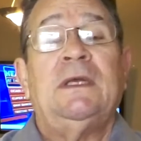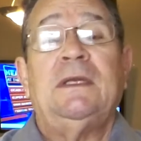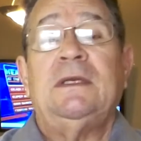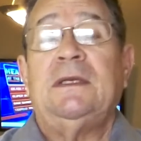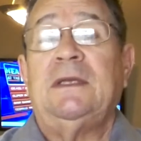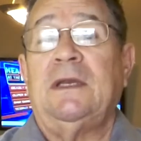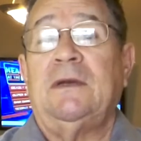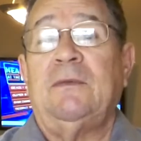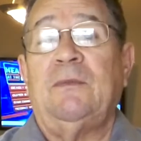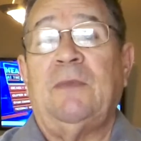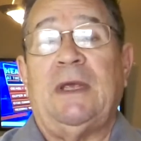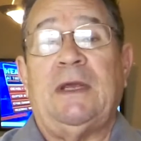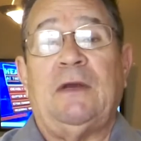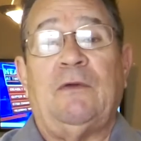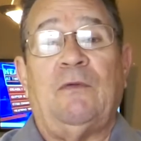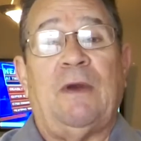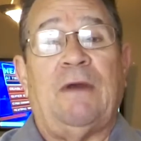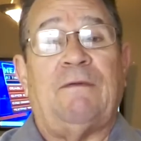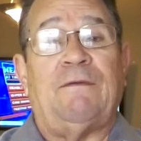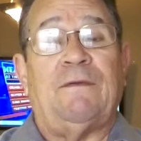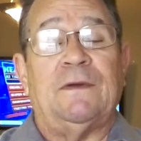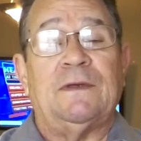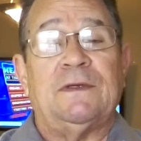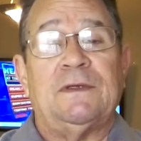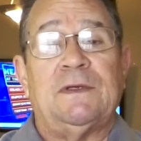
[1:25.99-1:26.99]
Didn't make
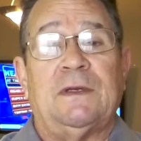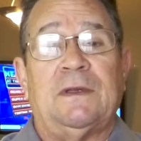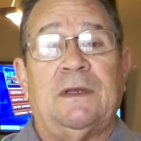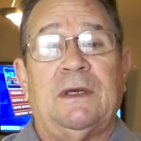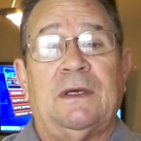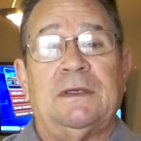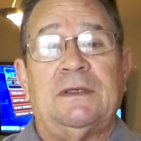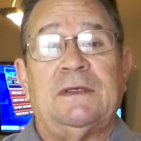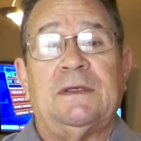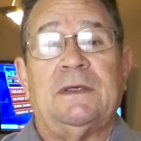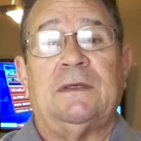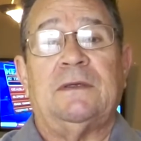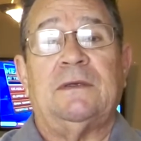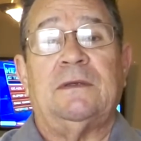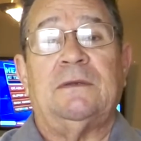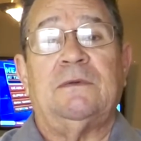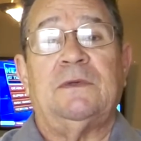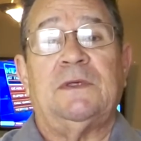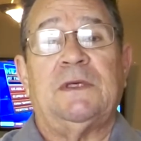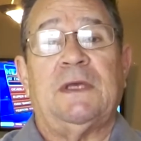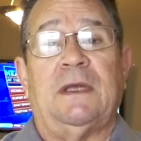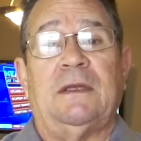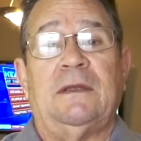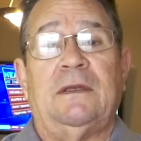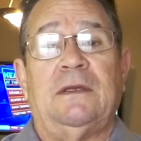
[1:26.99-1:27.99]
reference to this. It
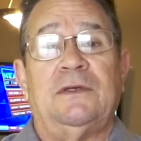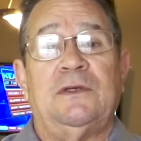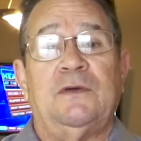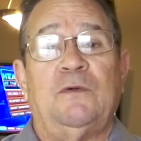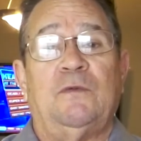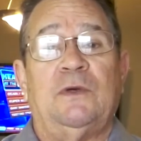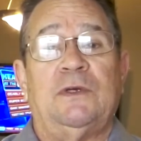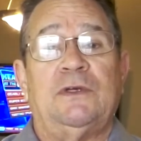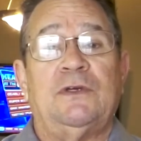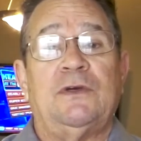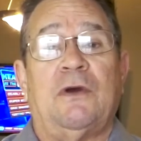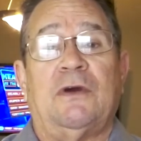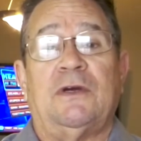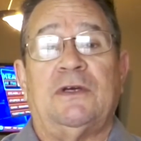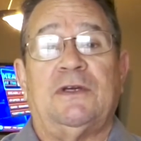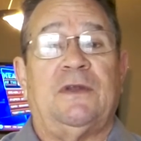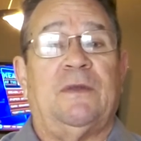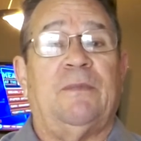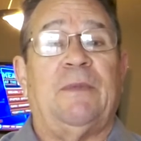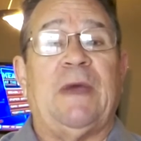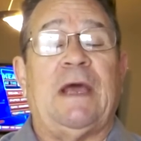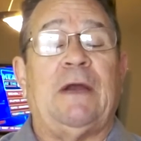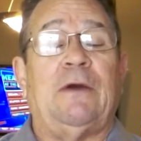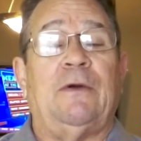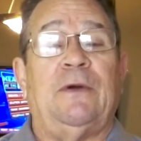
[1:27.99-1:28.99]
said that you would charge the
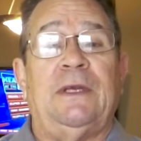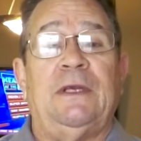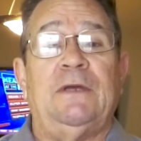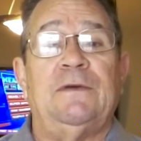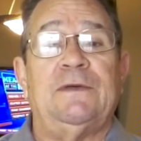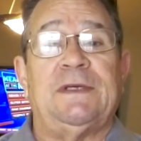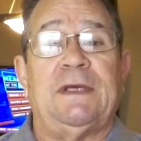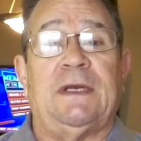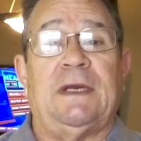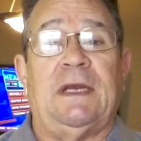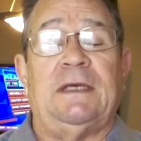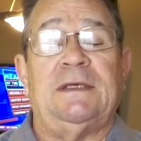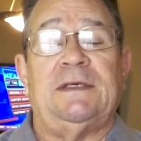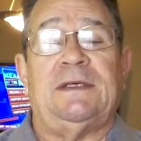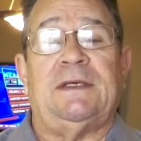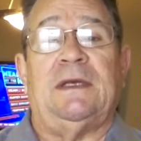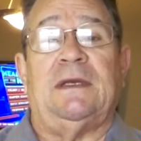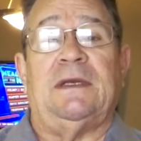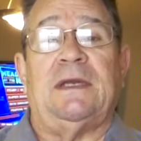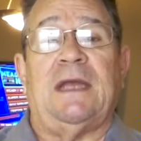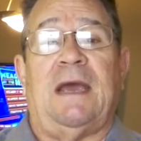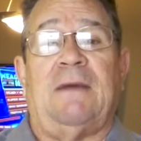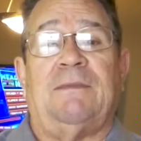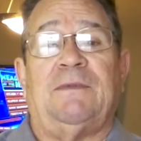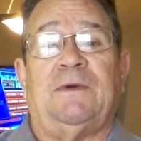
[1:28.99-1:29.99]
battery using an AC
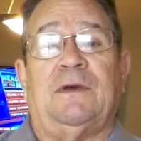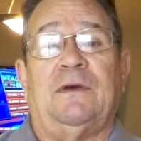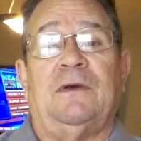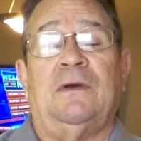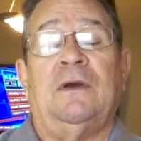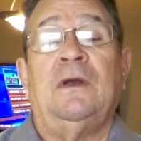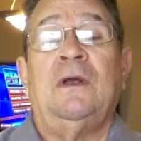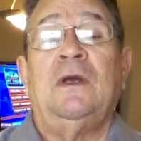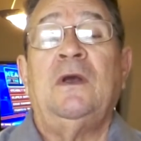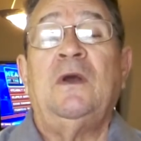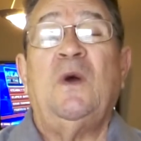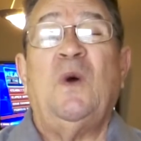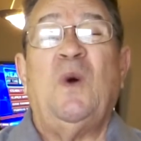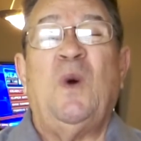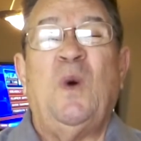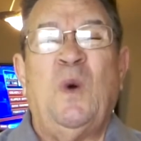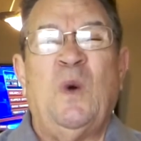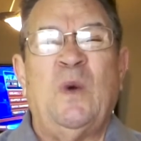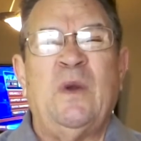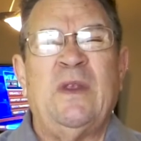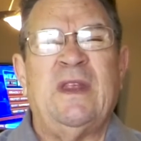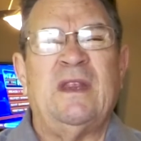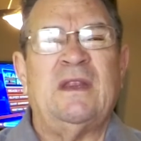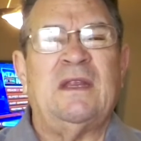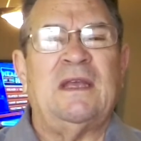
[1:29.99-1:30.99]
adapter,
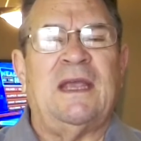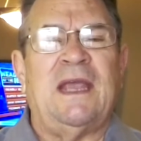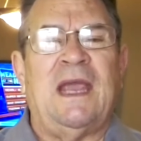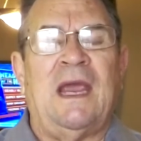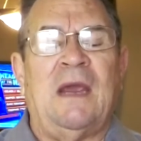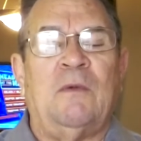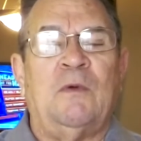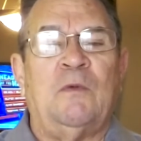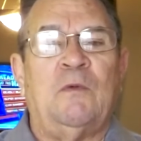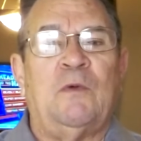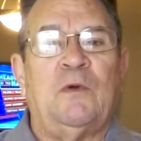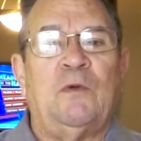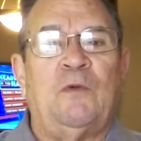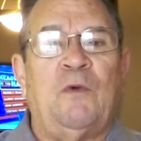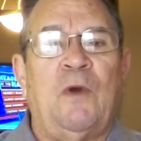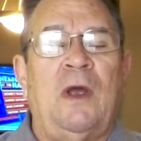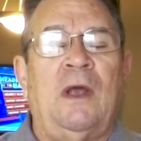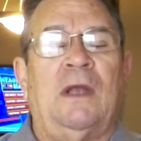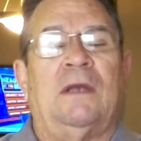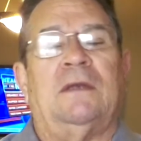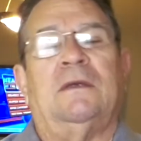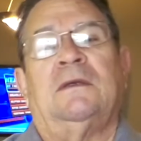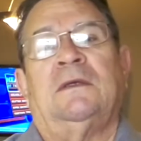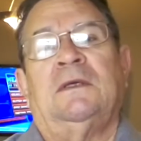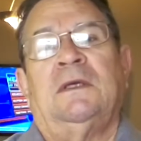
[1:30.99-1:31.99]
or that the camera would
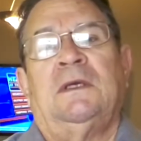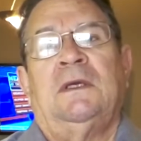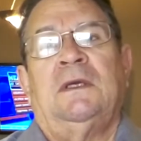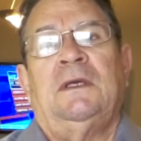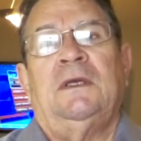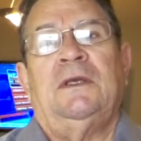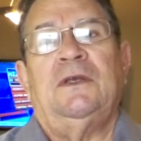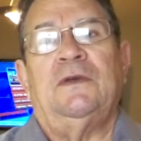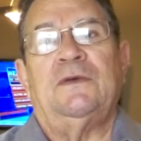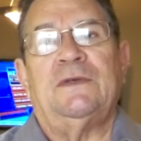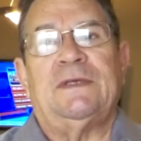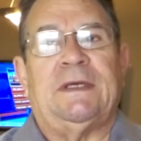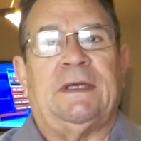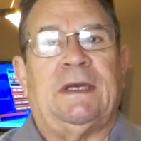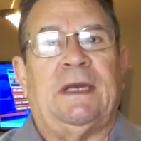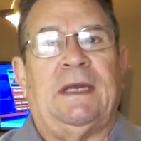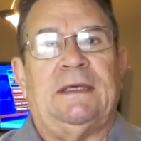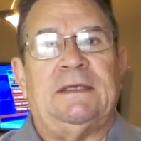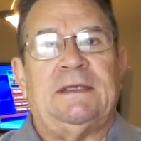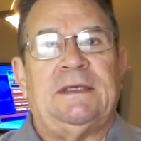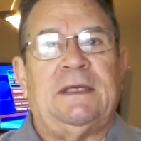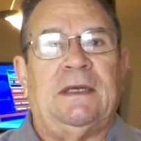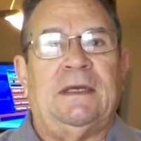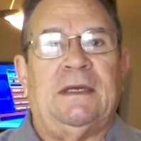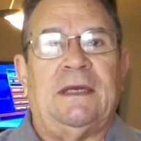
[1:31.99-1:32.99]
run using an
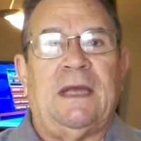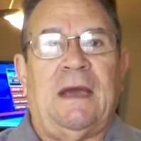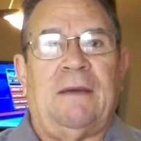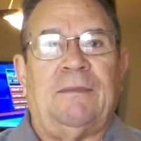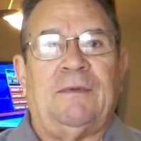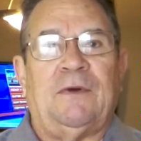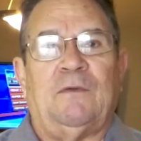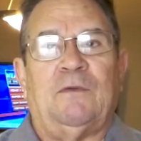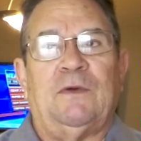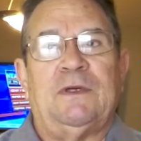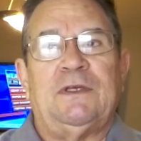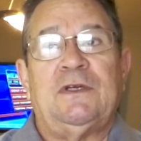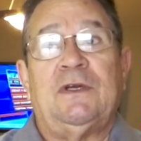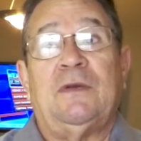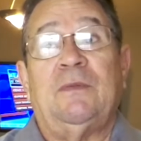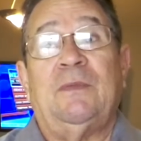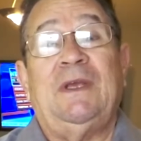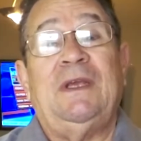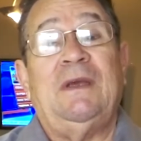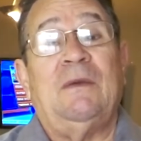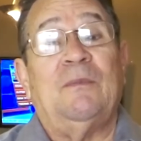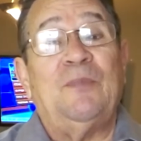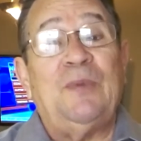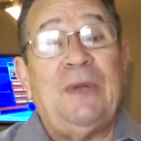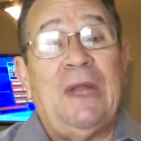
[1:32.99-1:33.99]
AC adapter, which to
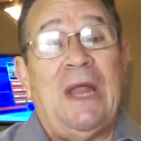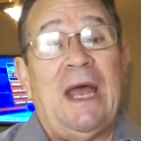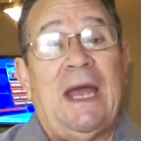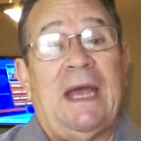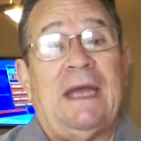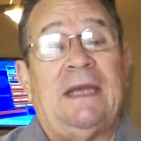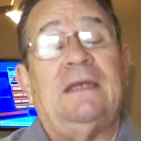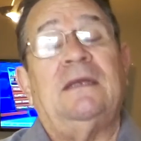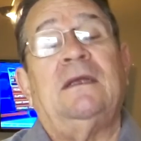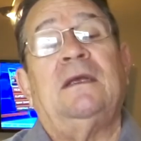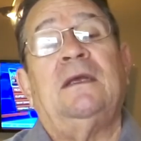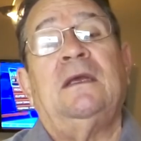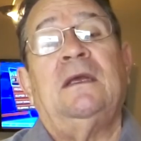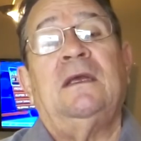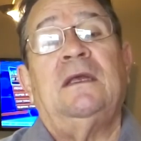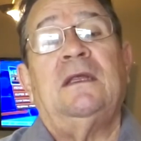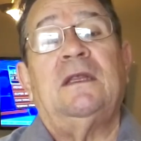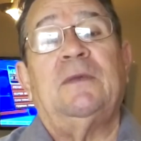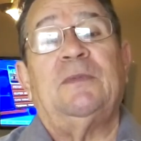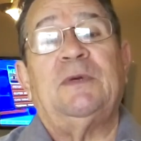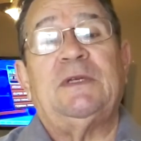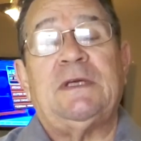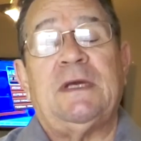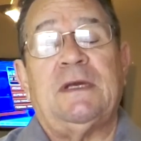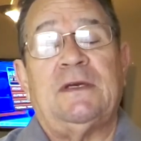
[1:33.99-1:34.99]
me implied the
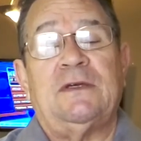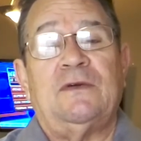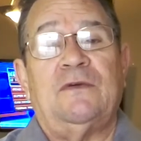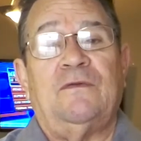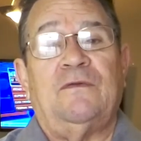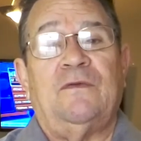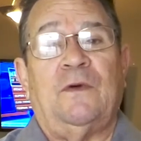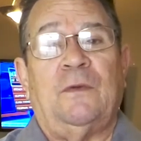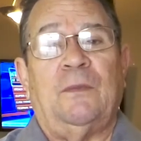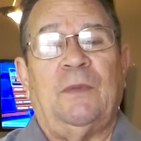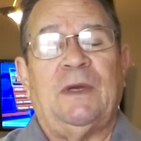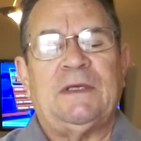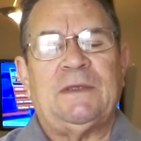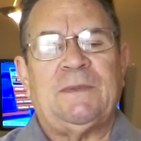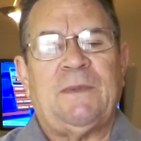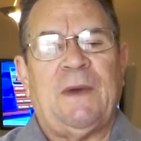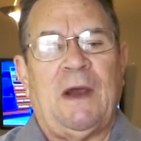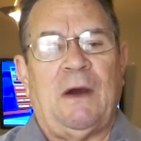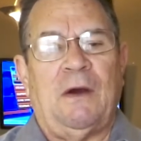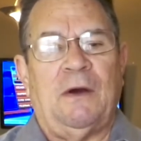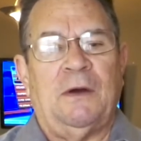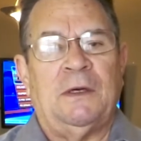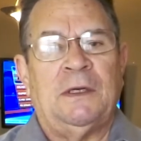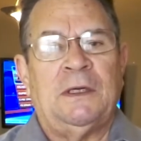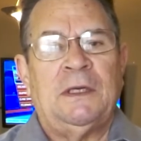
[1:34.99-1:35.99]
potential for bus
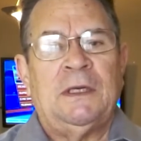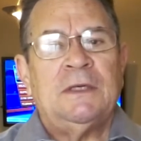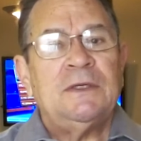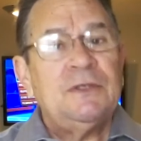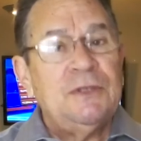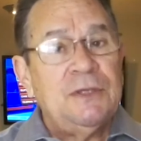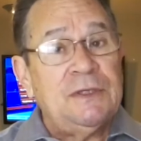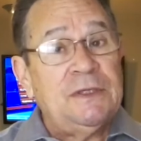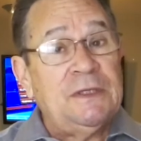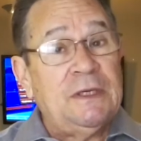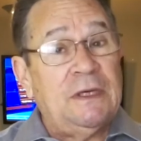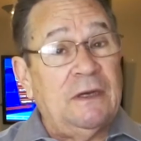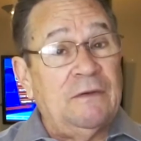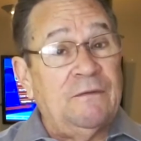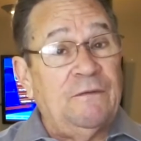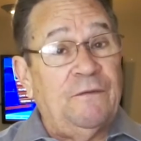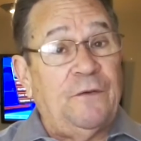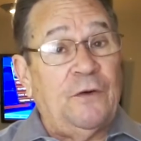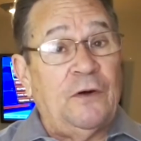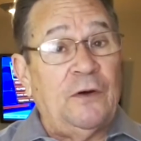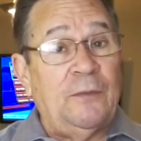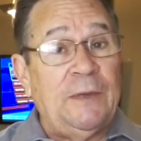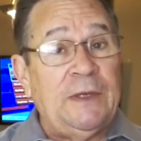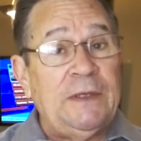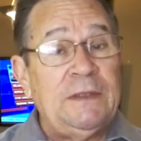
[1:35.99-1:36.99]
power. Just to
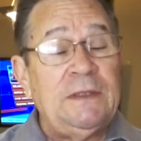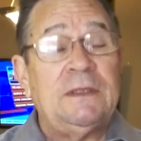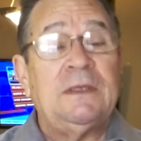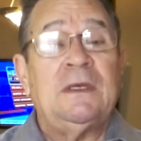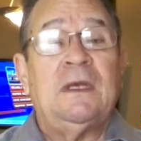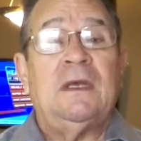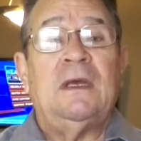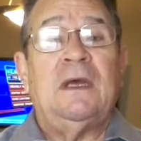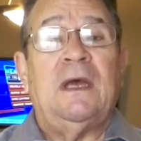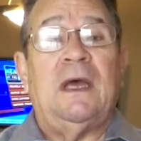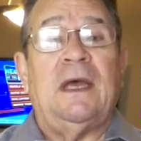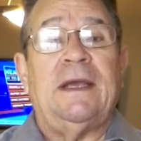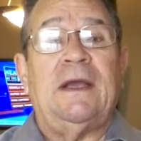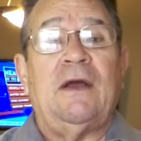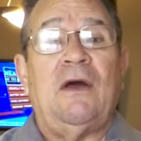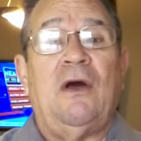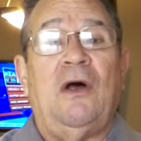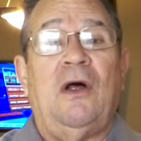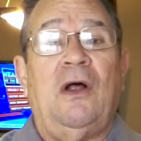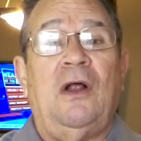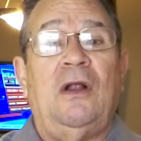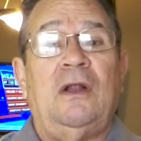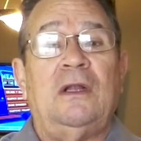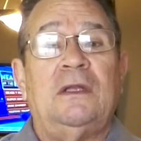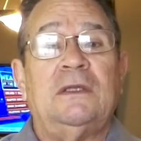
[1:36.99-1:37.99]
confirm it, I
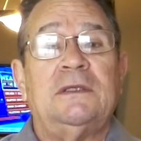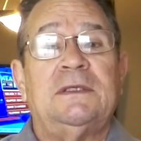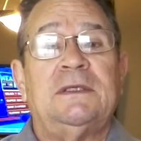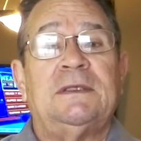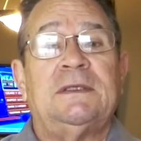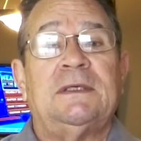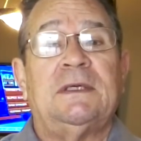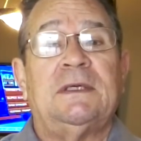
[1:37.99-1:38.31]
called